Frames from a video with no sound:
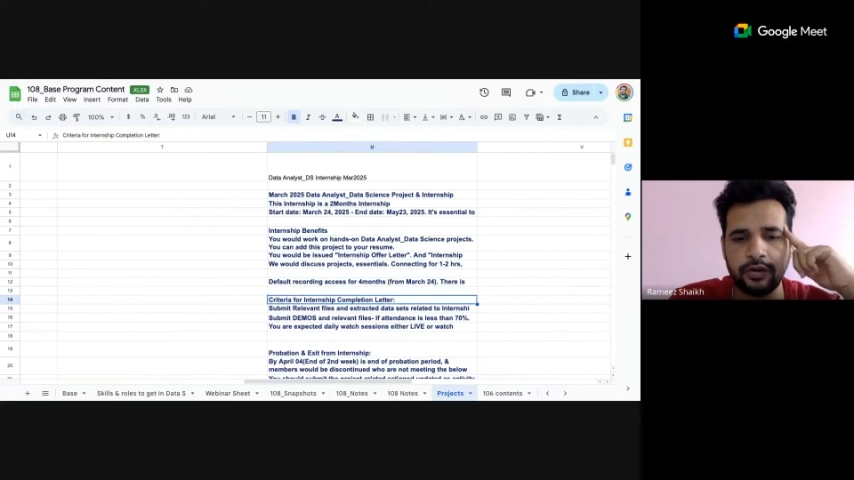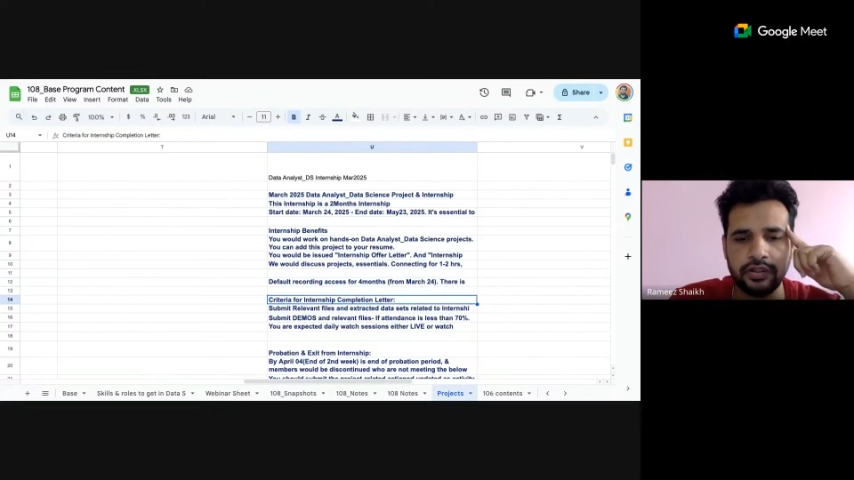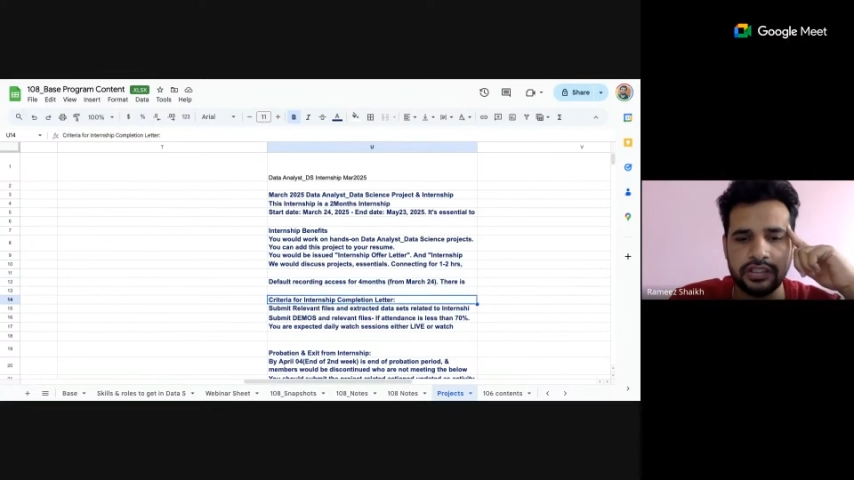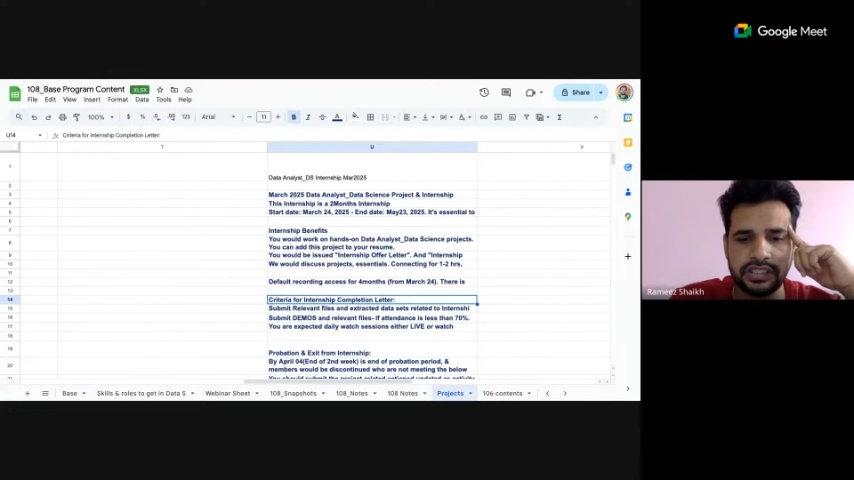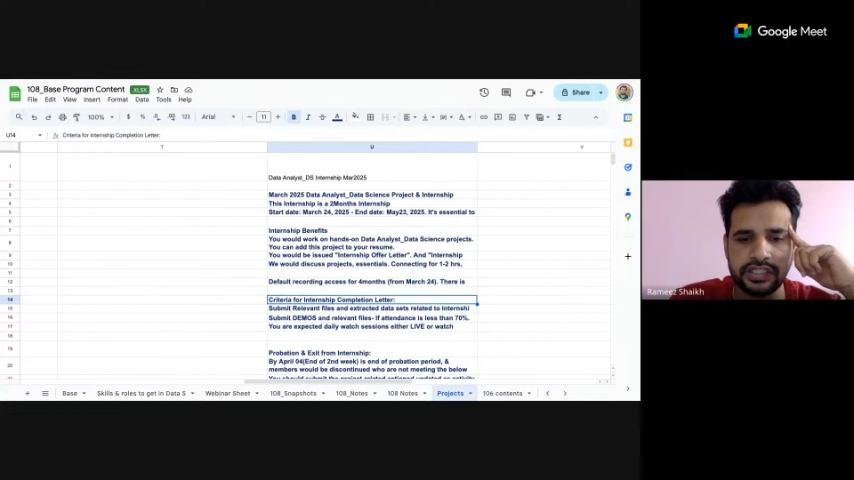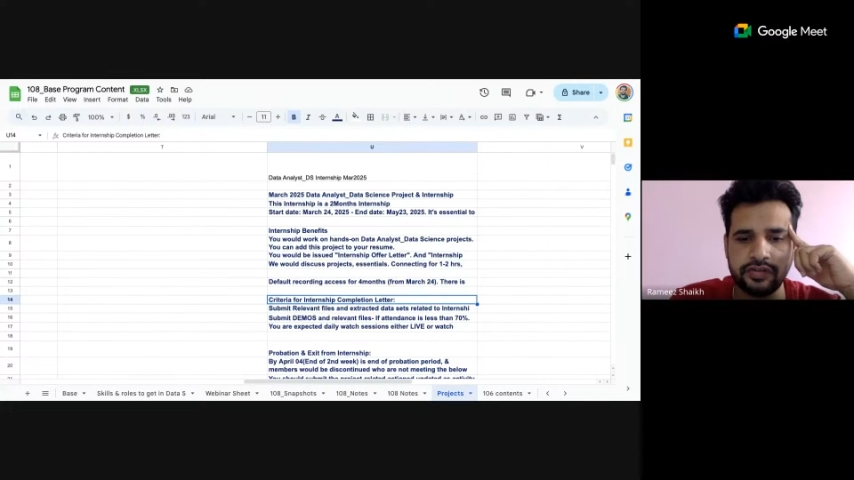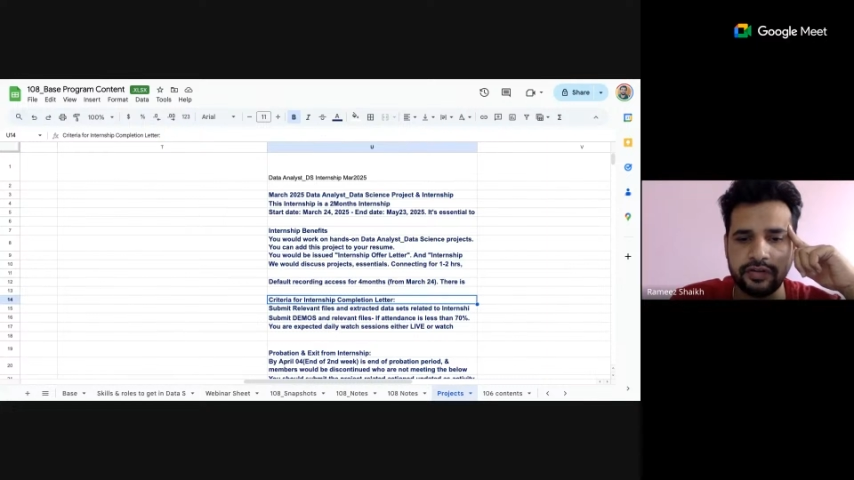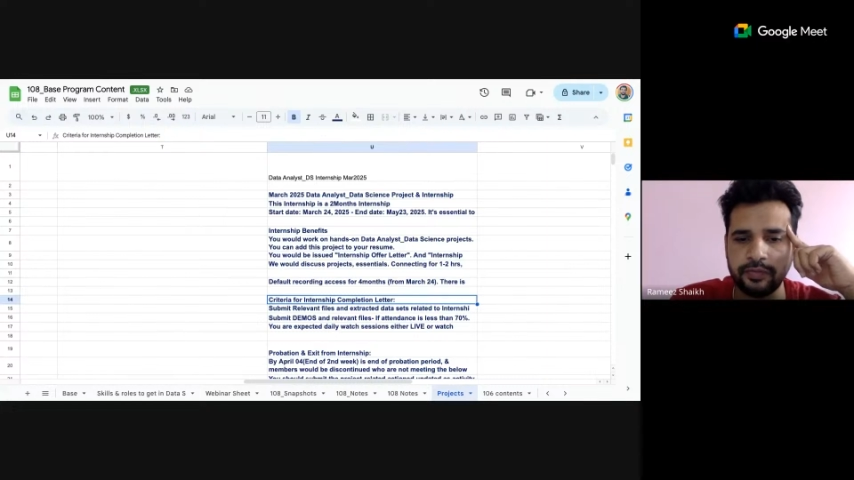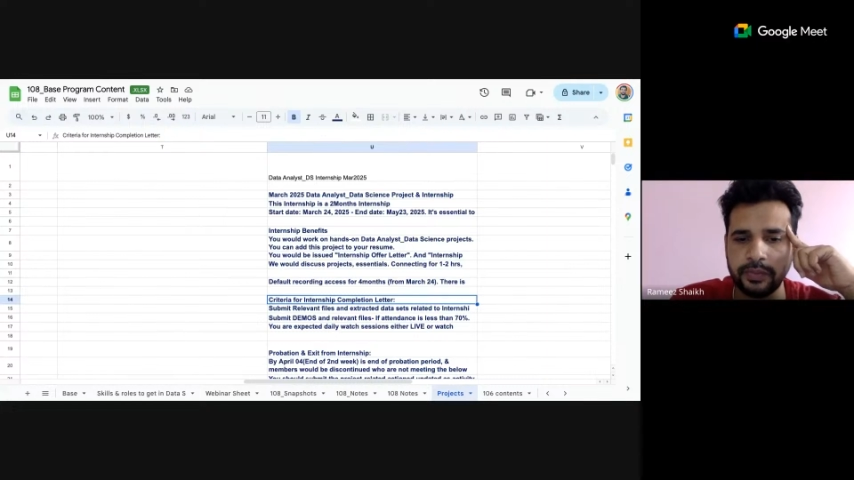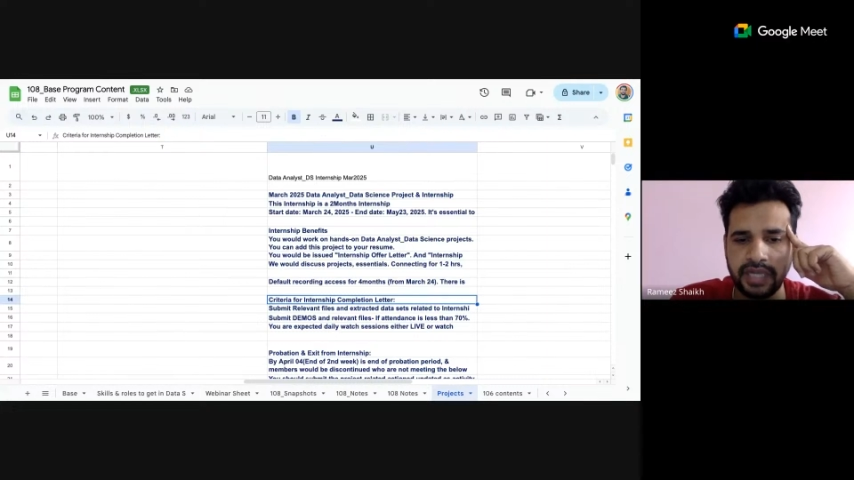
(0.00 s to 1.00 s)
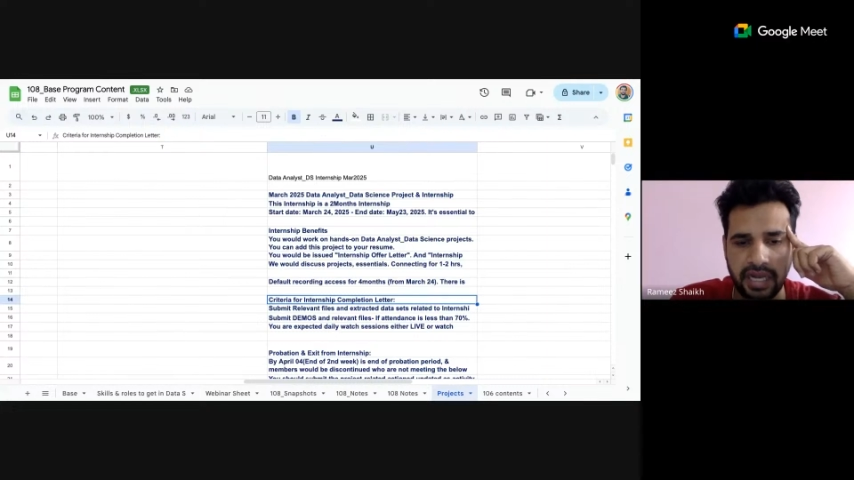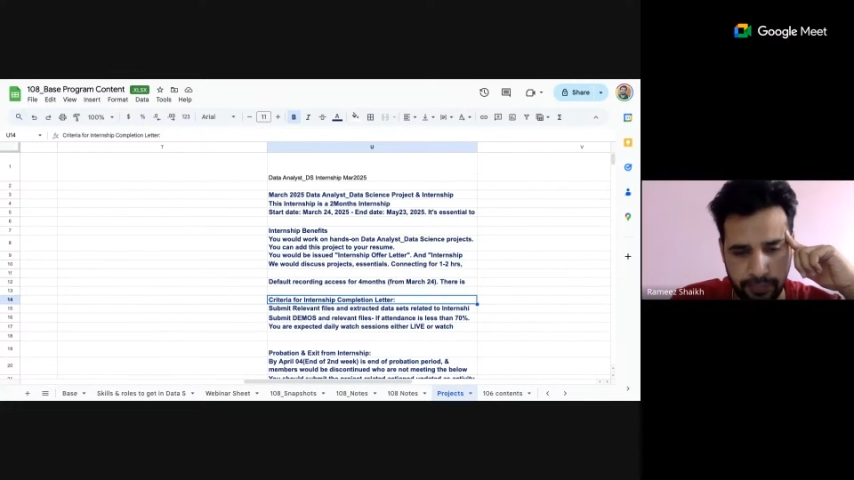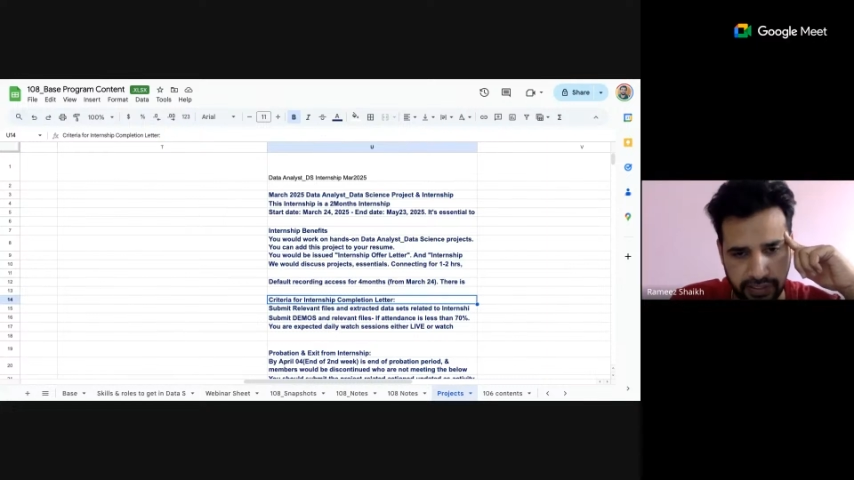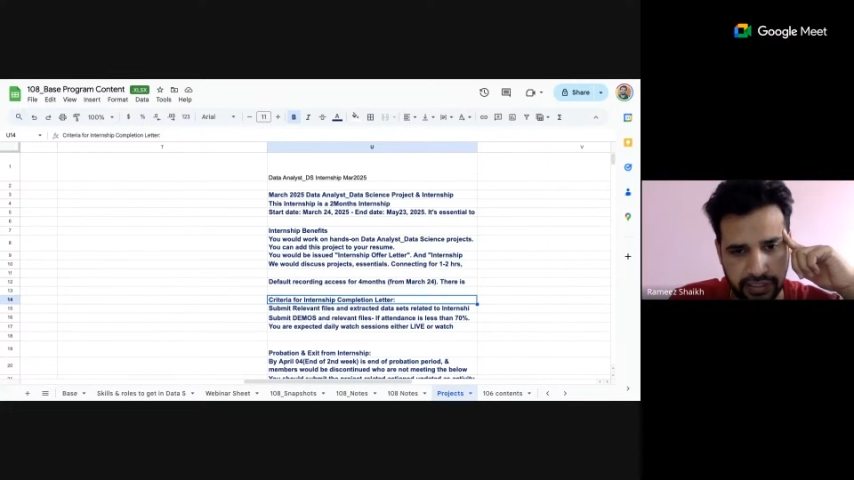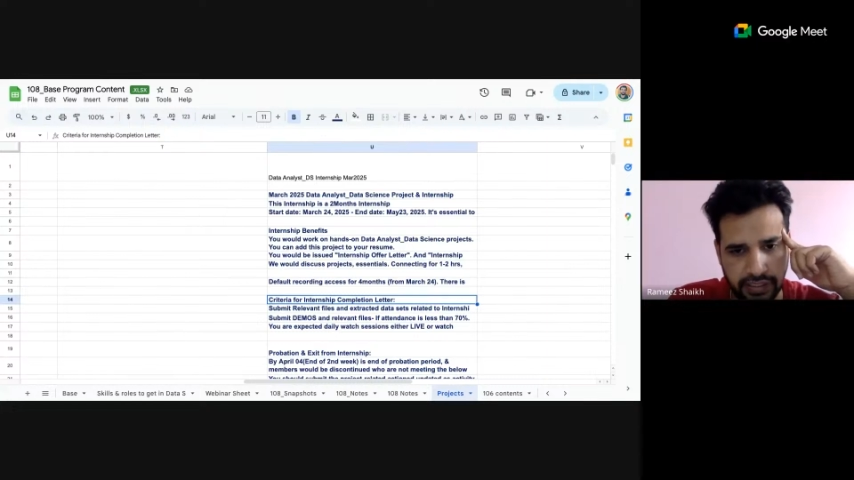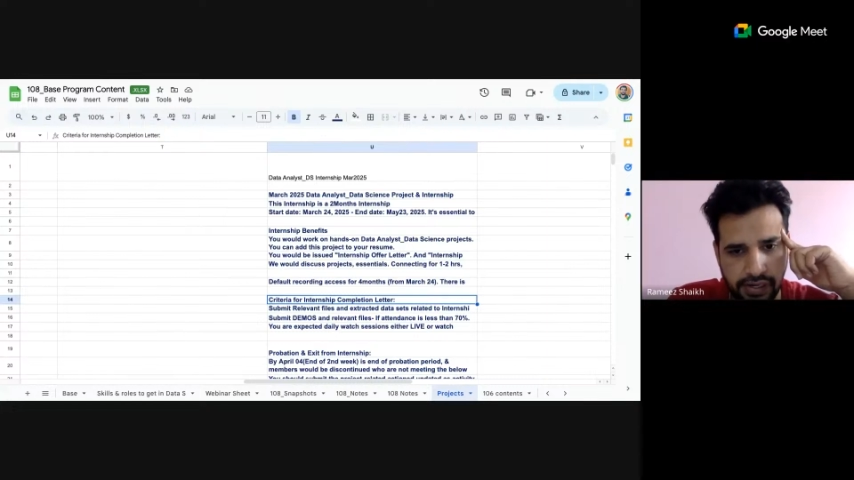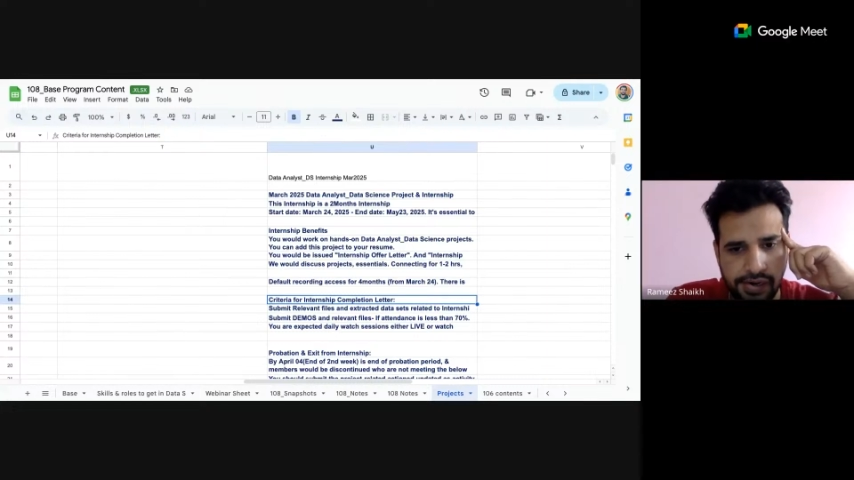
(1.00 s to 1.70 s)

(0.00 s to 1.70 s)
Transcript: All these things will be happening.